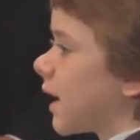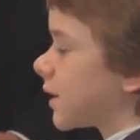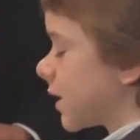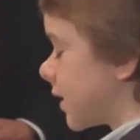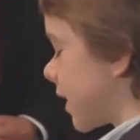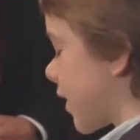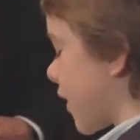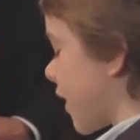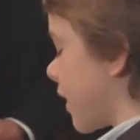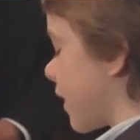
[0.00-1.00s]
as a sixth
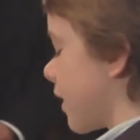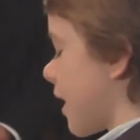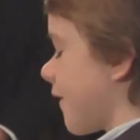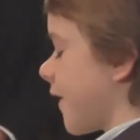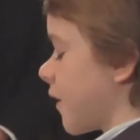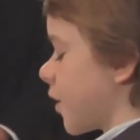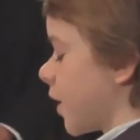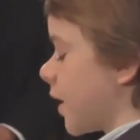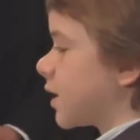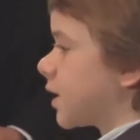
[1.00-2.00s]
grader, I found you
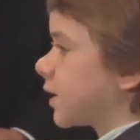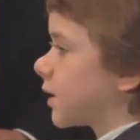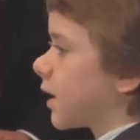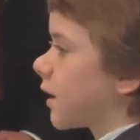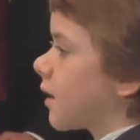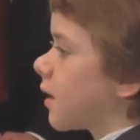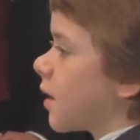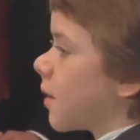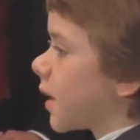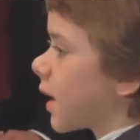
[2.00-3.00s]
interesting
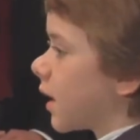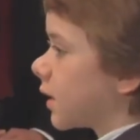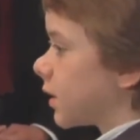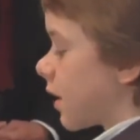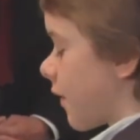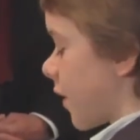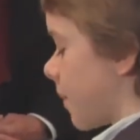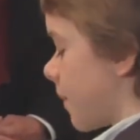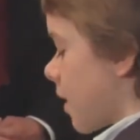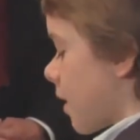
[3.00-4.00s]
because of the
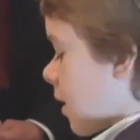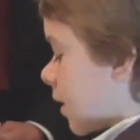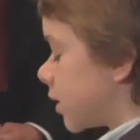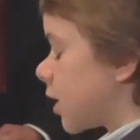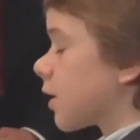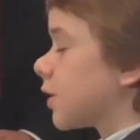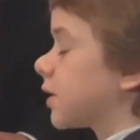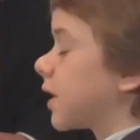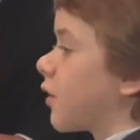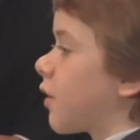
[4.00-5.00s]
struggles
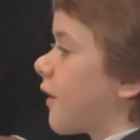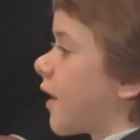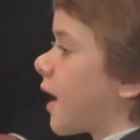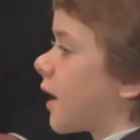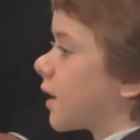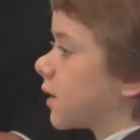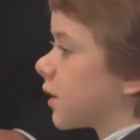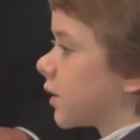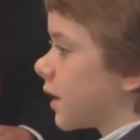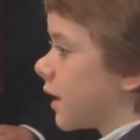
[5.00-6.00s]
that you have had as a
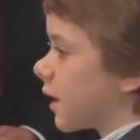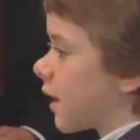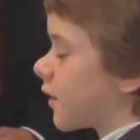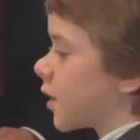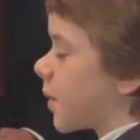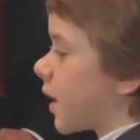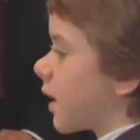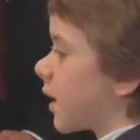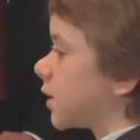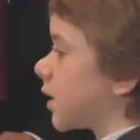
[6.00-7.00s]
leader of Tibet
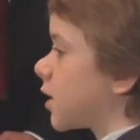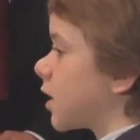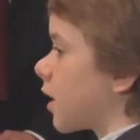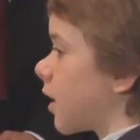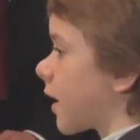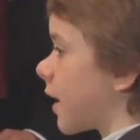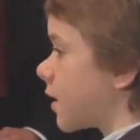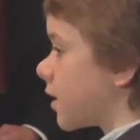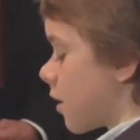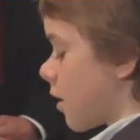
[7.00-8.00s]
at such a young
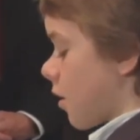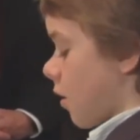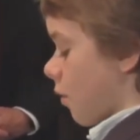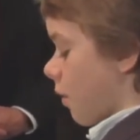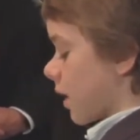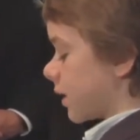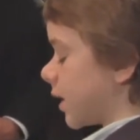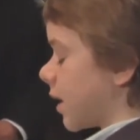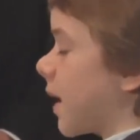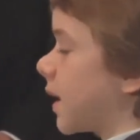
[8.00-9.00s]
age. What is
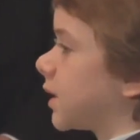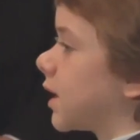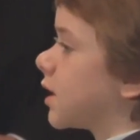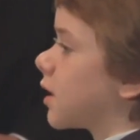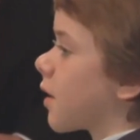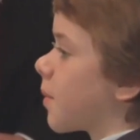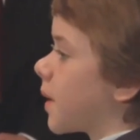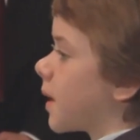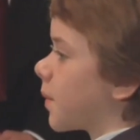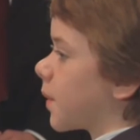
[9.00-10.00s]
your message to the
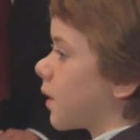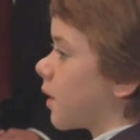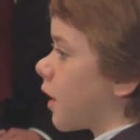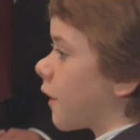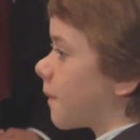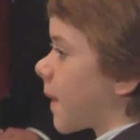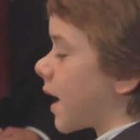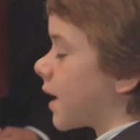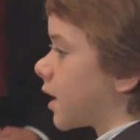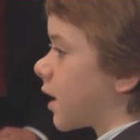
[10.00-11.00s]
people of
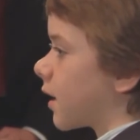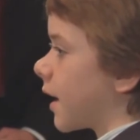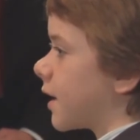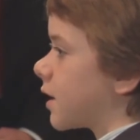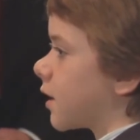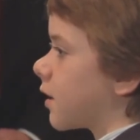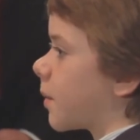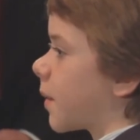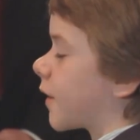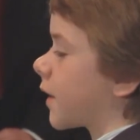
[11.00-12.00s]
my generation
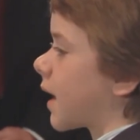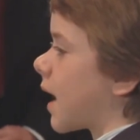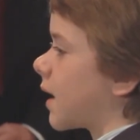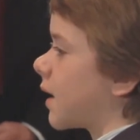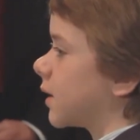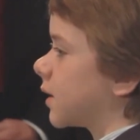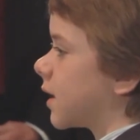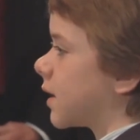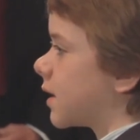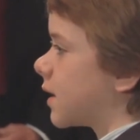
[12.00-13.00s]
about kindness
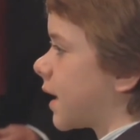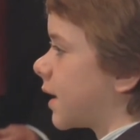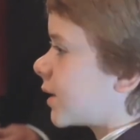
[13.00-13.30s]
in today's